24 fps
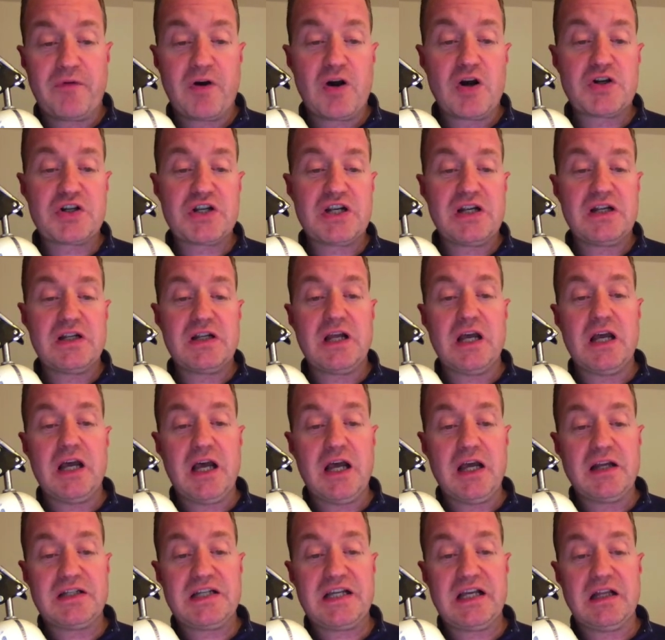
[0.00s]
version
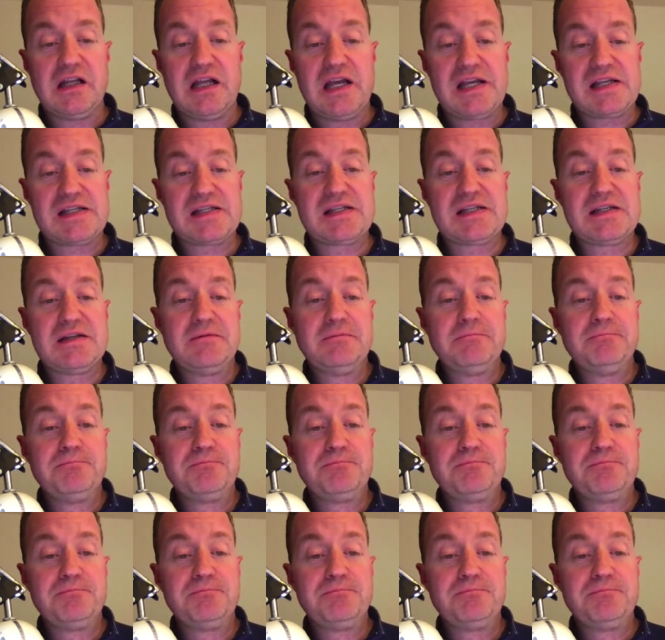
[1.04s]
TLS